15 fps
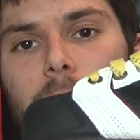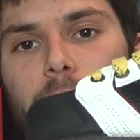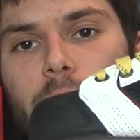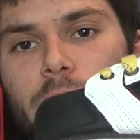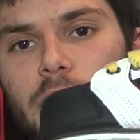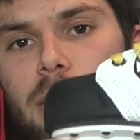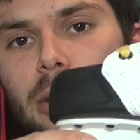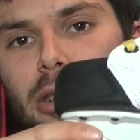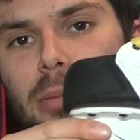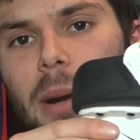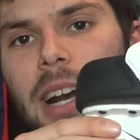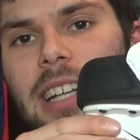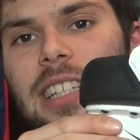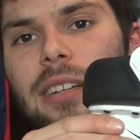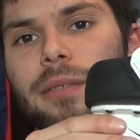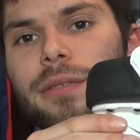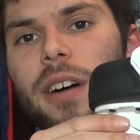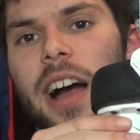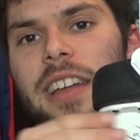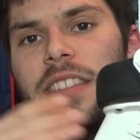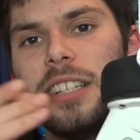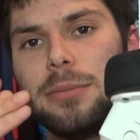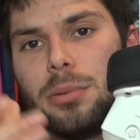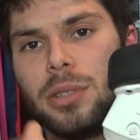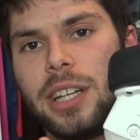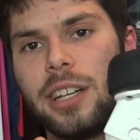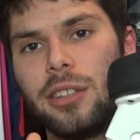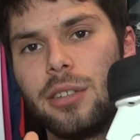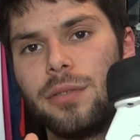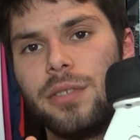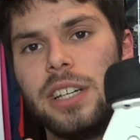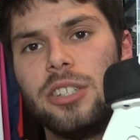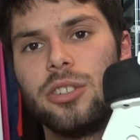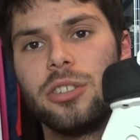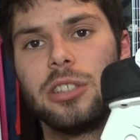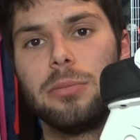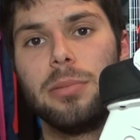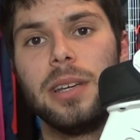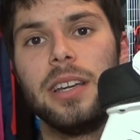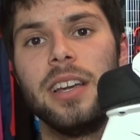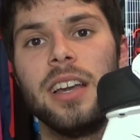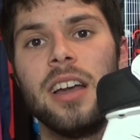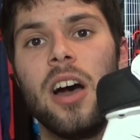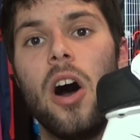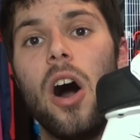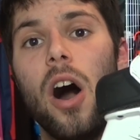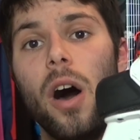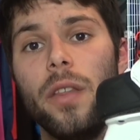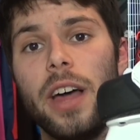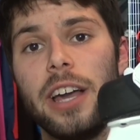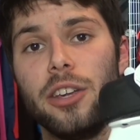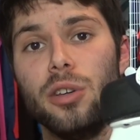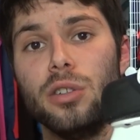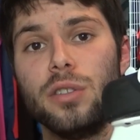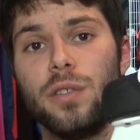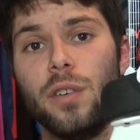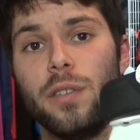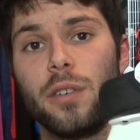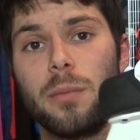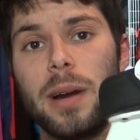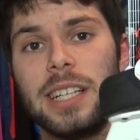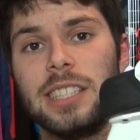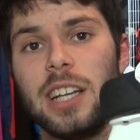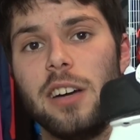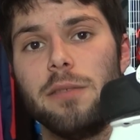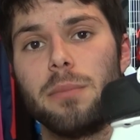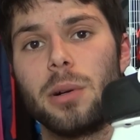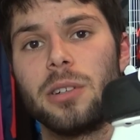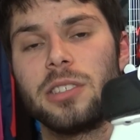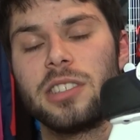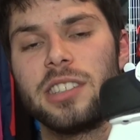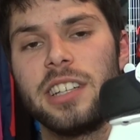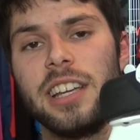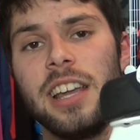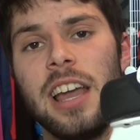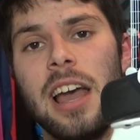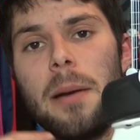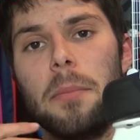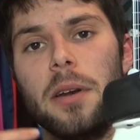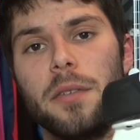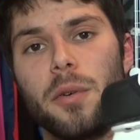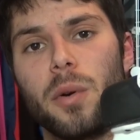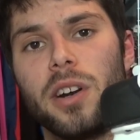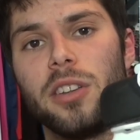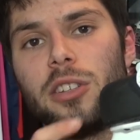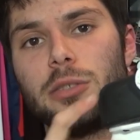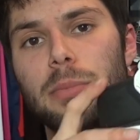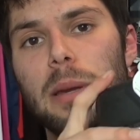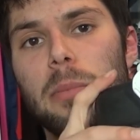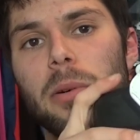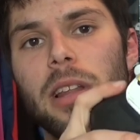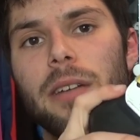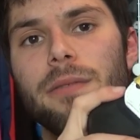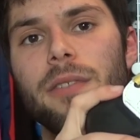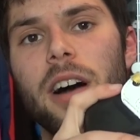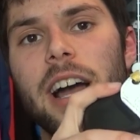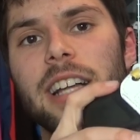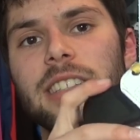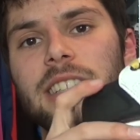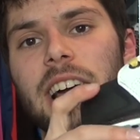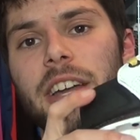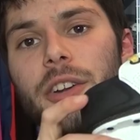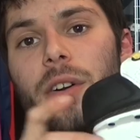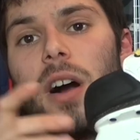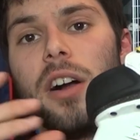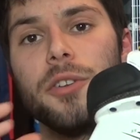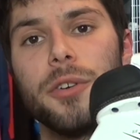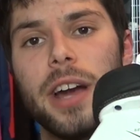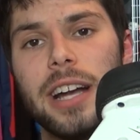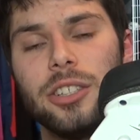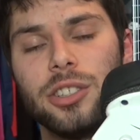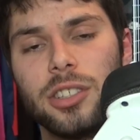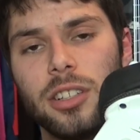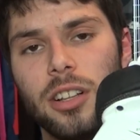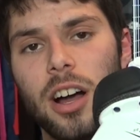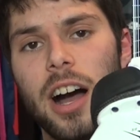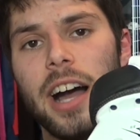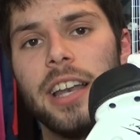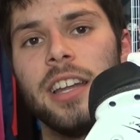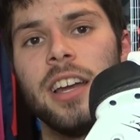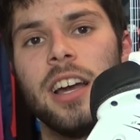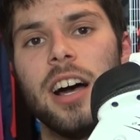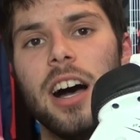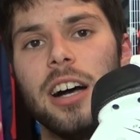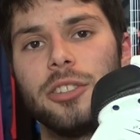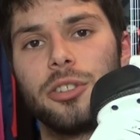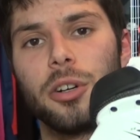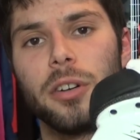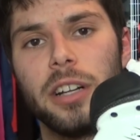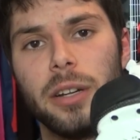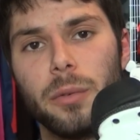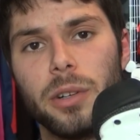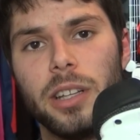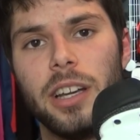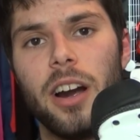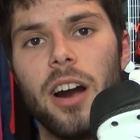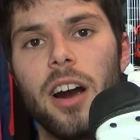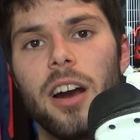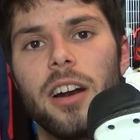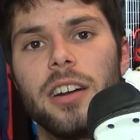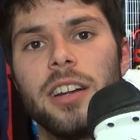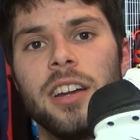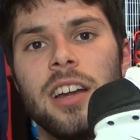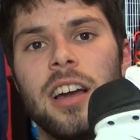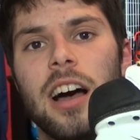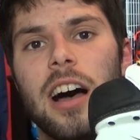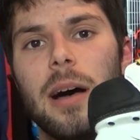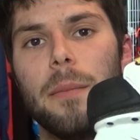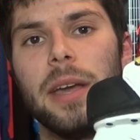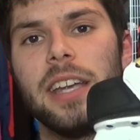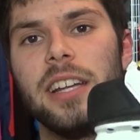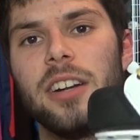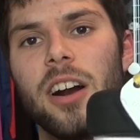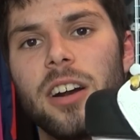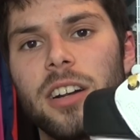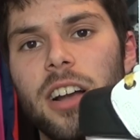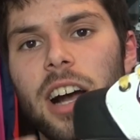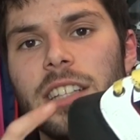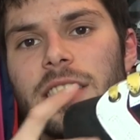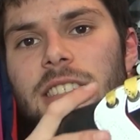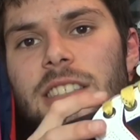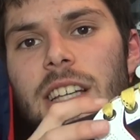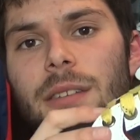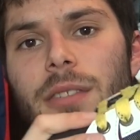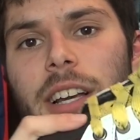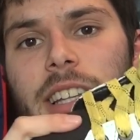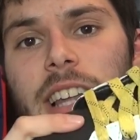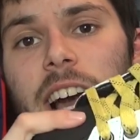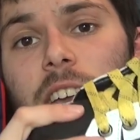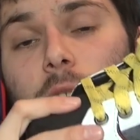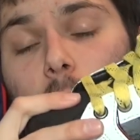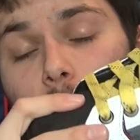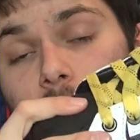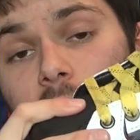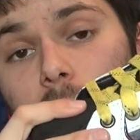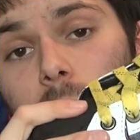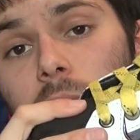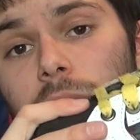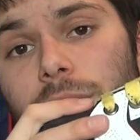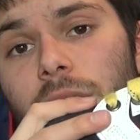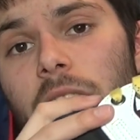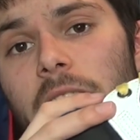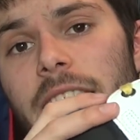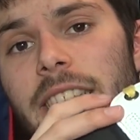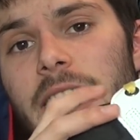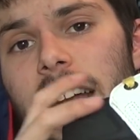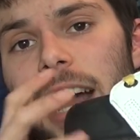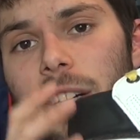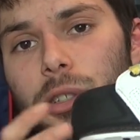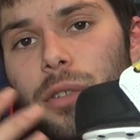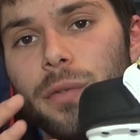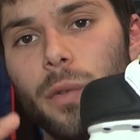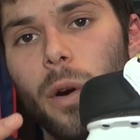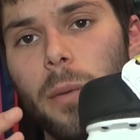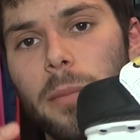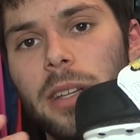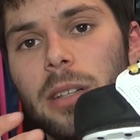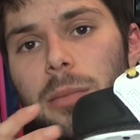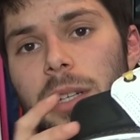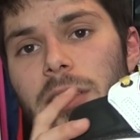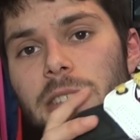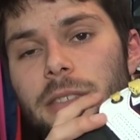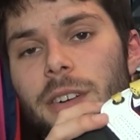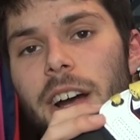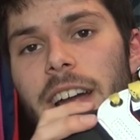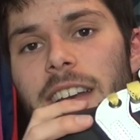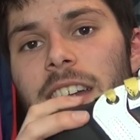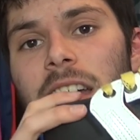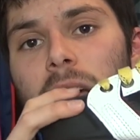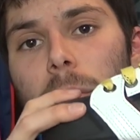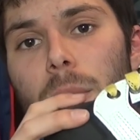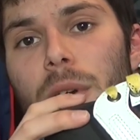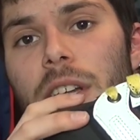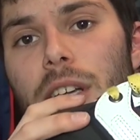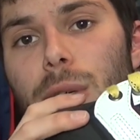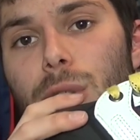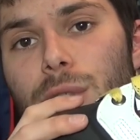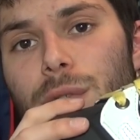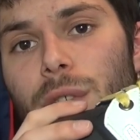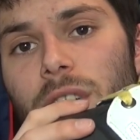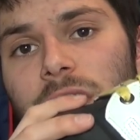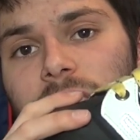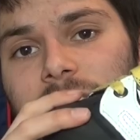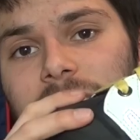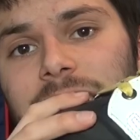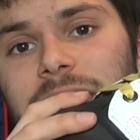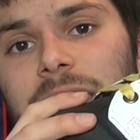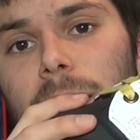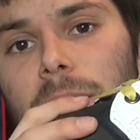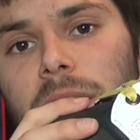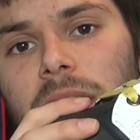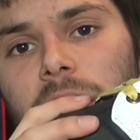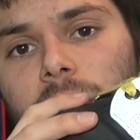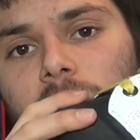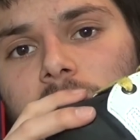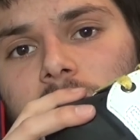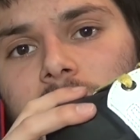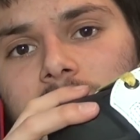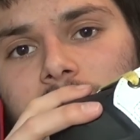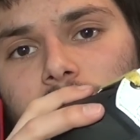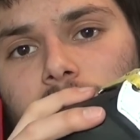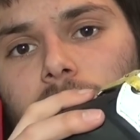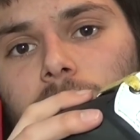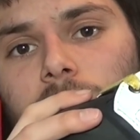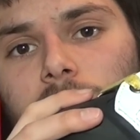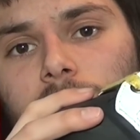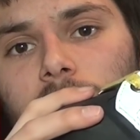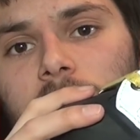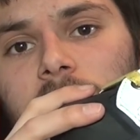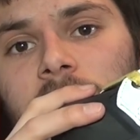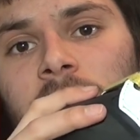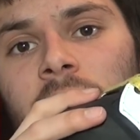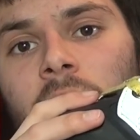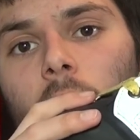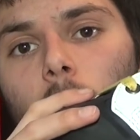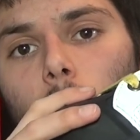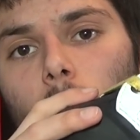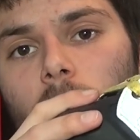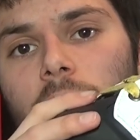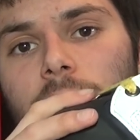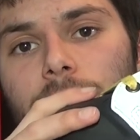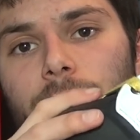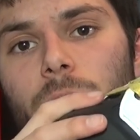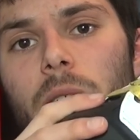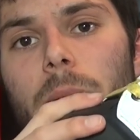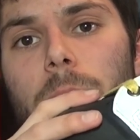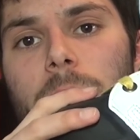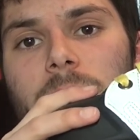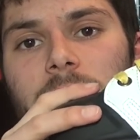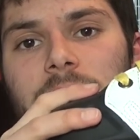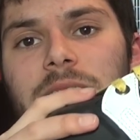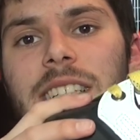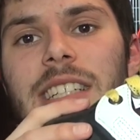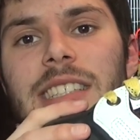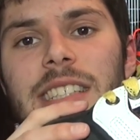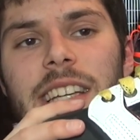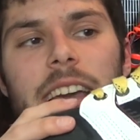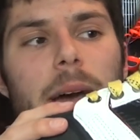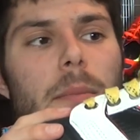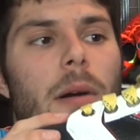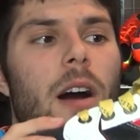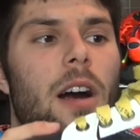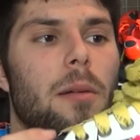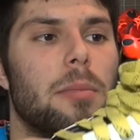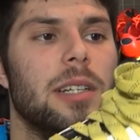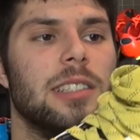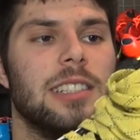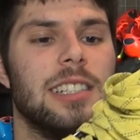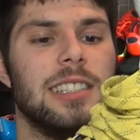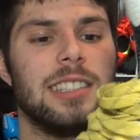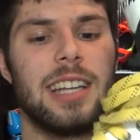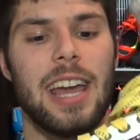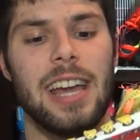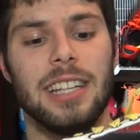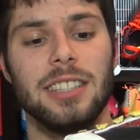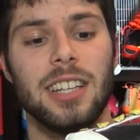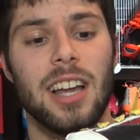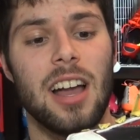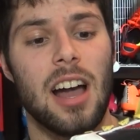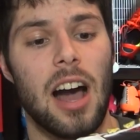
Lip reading: So for the most part, I didn't find this particular feature to be all that useful for myself personally. But if you're one of those people that finds that you're on your edges a lot, turning really hard, making hard cuts and stuff like that, you really will find that extra 4 millimeters of height pretty useful, and it is something that you can get exclusively only from the CCM RBZ skates.